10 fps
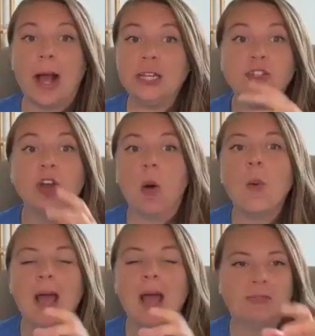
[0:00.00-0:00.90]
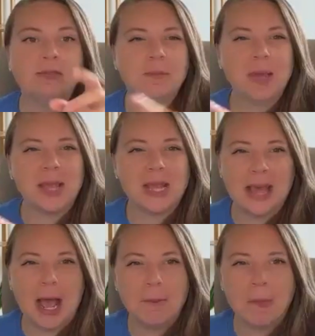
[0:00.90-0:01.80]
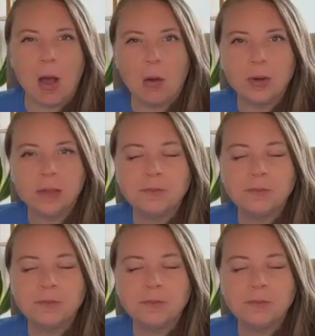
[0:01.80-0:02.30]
I don't have to be in that mode.